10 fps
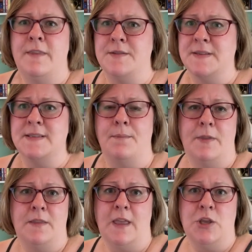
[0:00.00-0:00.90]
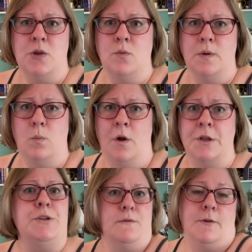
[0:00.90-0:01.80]
this is something that you would want
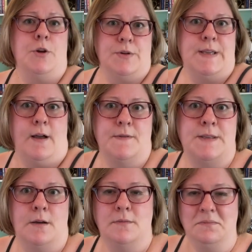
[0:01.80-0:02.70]
to do for yourself. So,